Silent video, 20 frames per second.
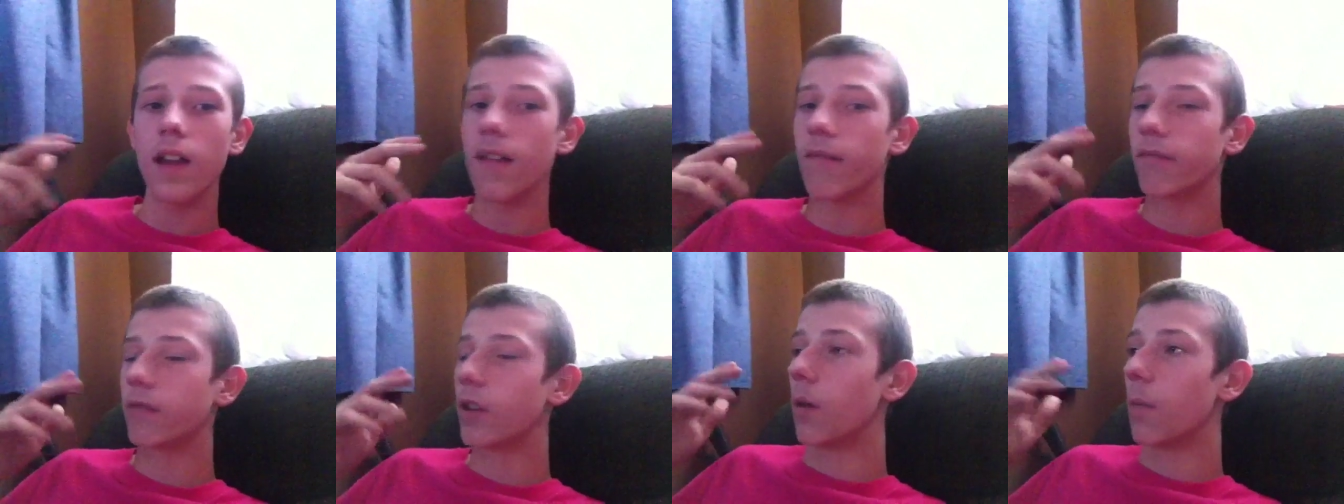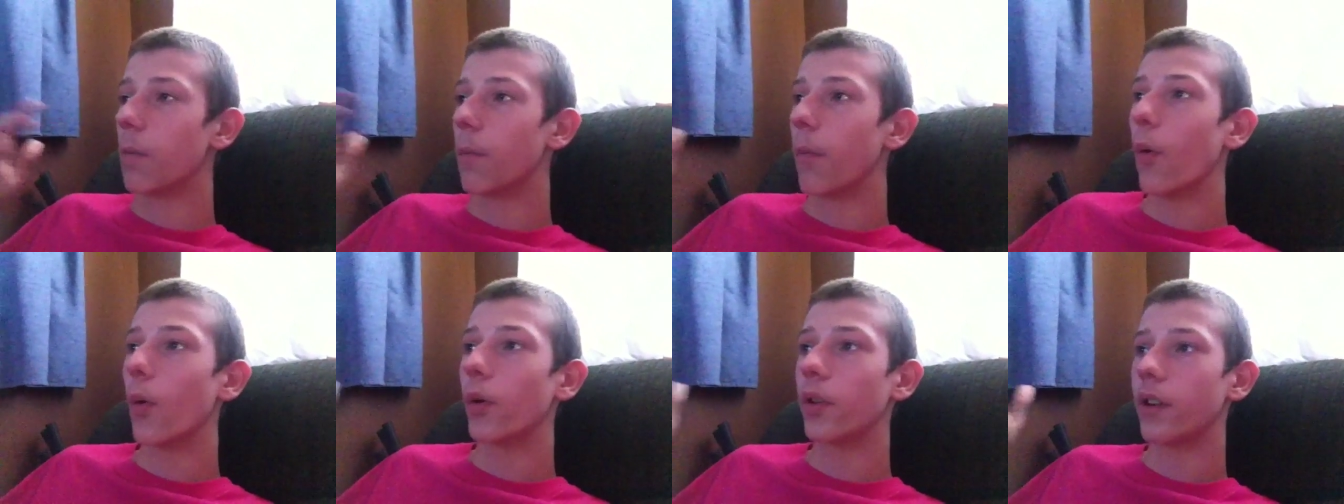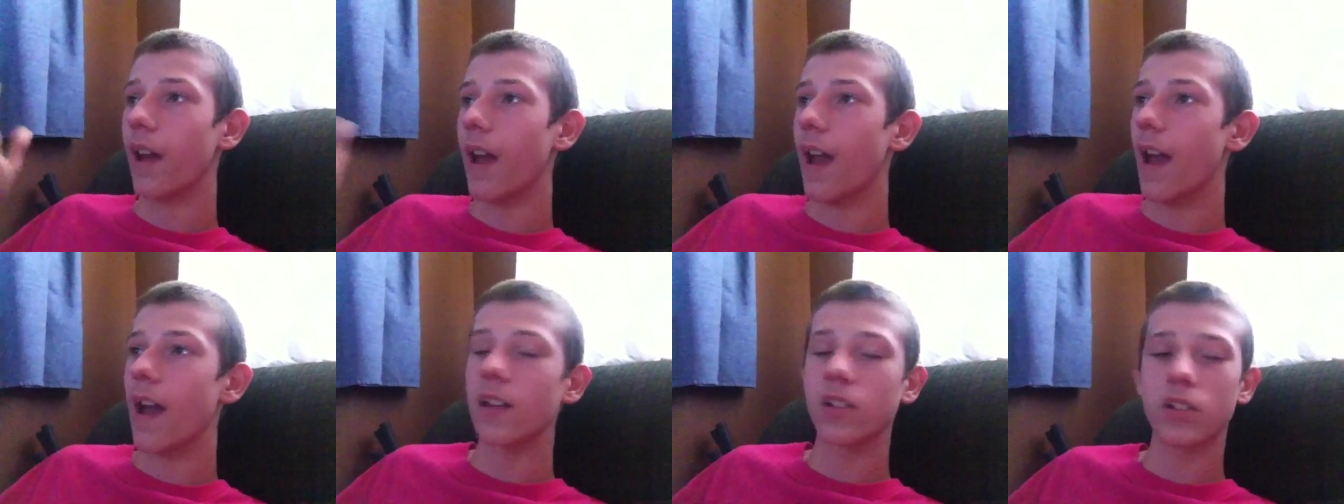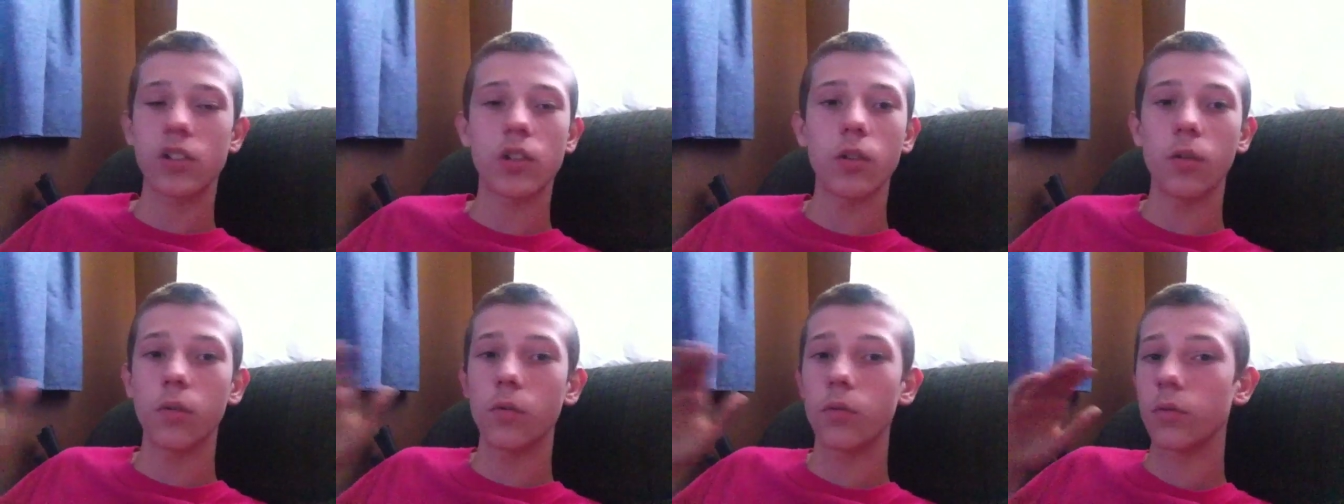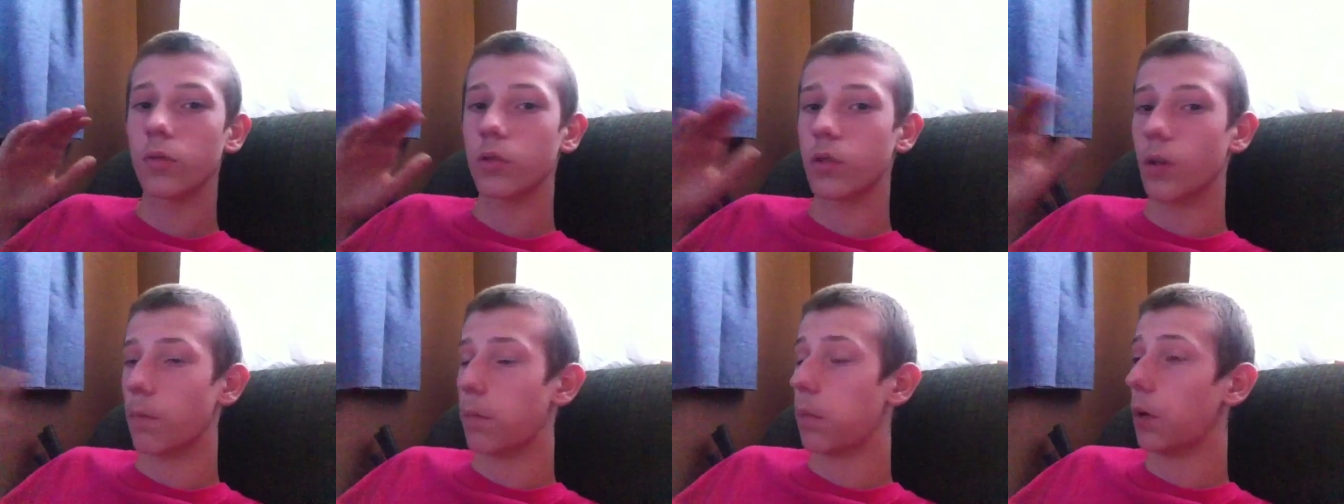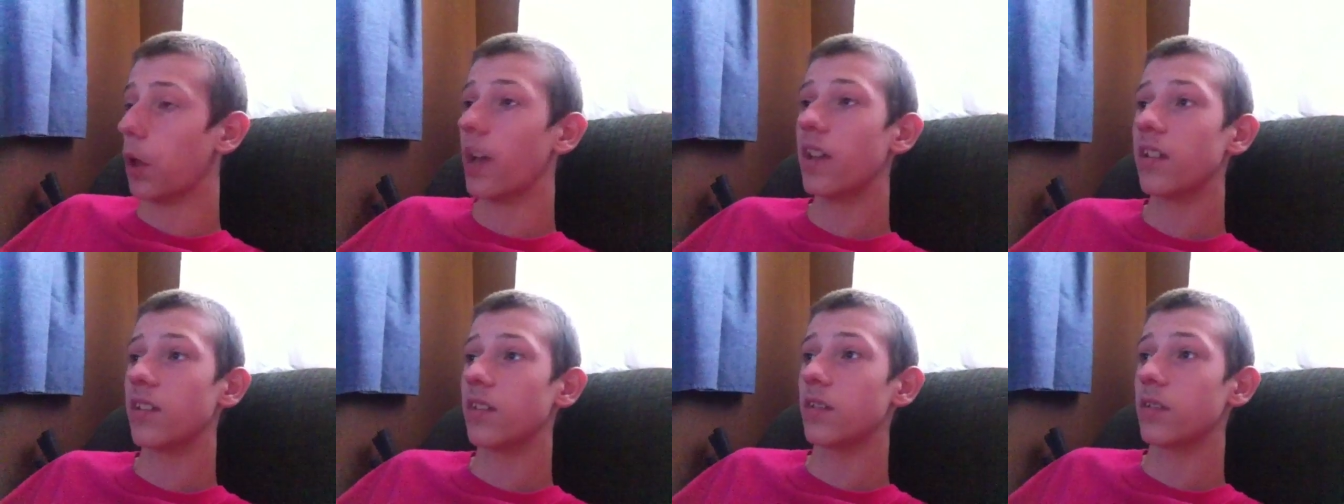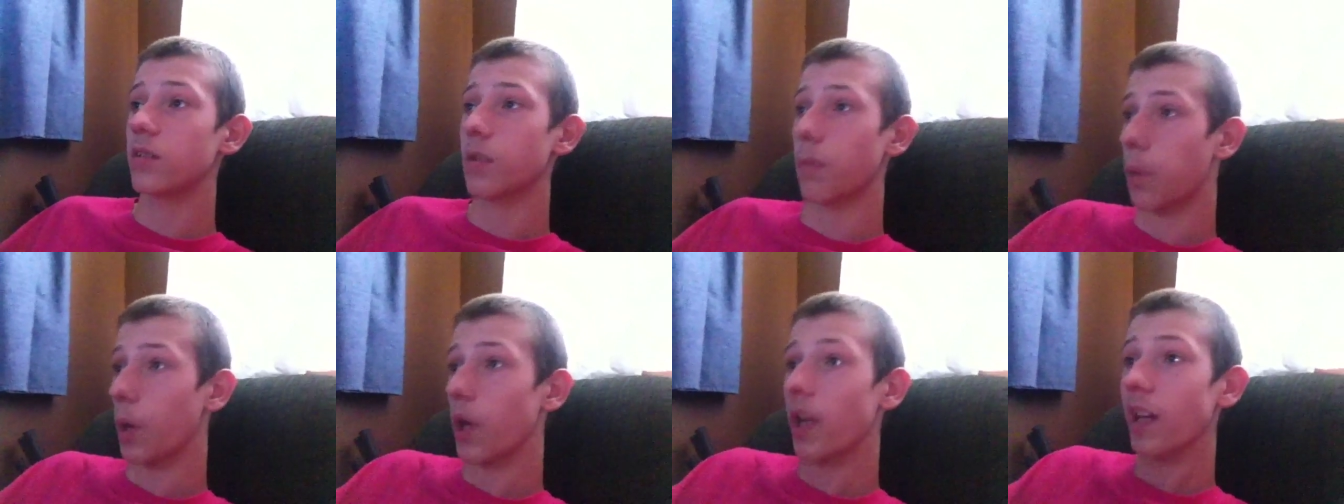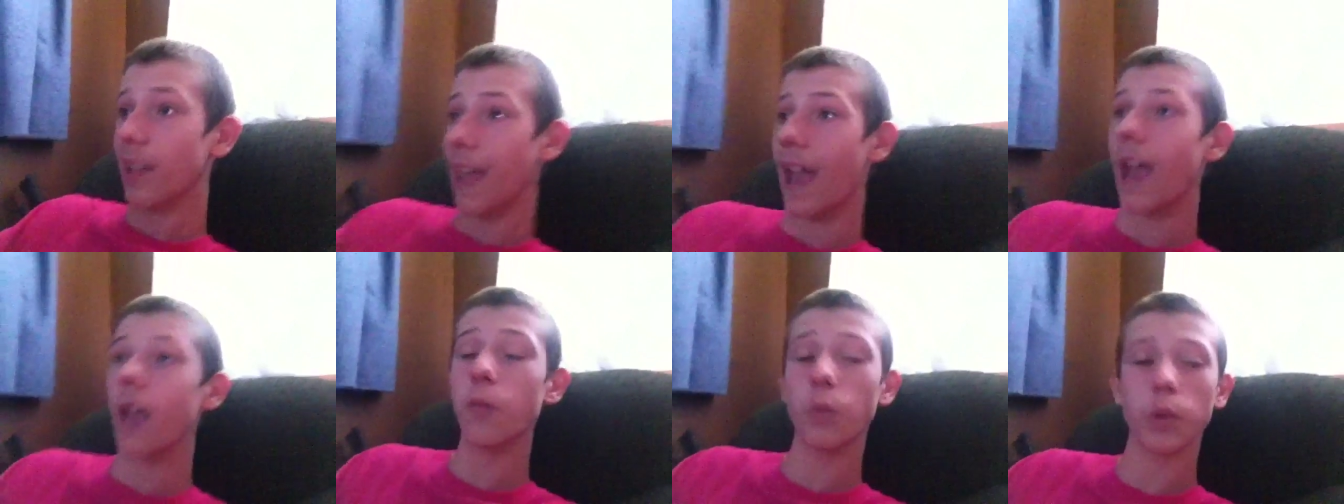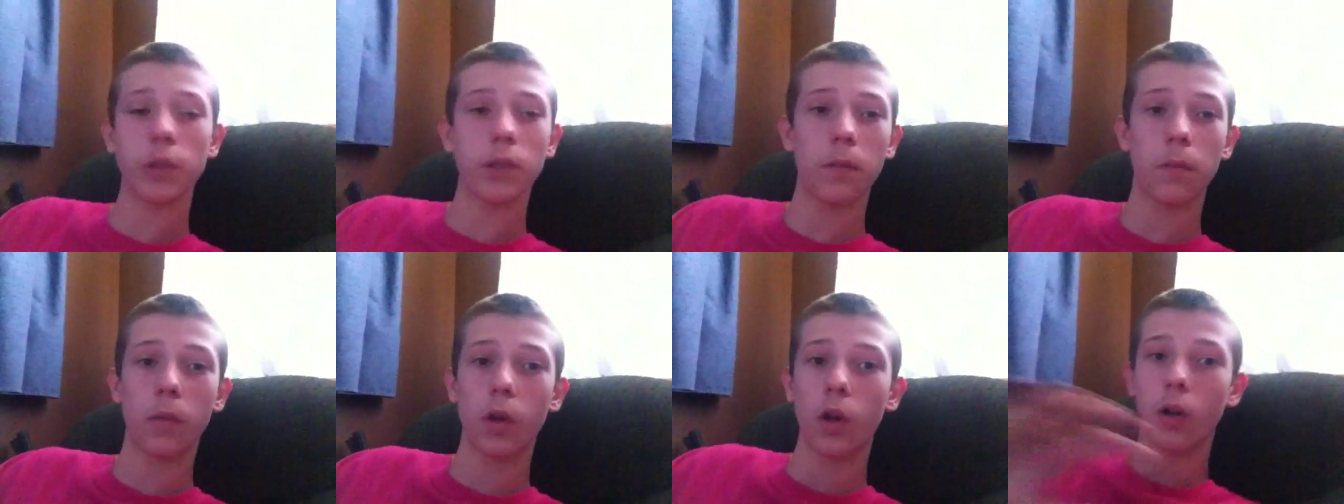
if they're bored and asked you to play to play a game with them